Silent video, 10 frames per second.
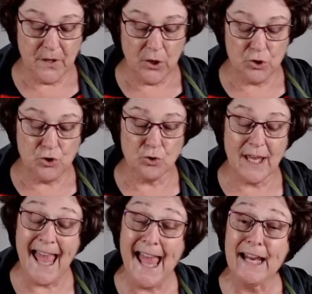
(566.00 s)
you
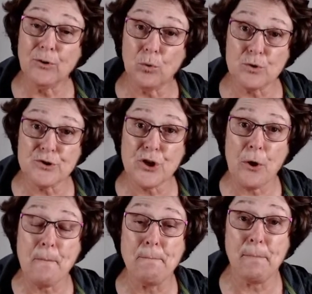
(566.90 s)
can
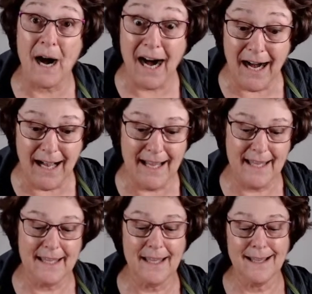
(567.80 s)
also
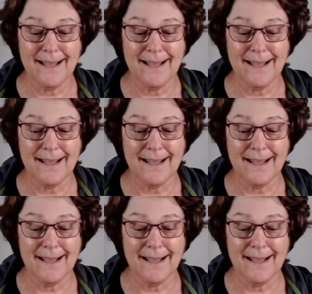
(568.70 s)
buy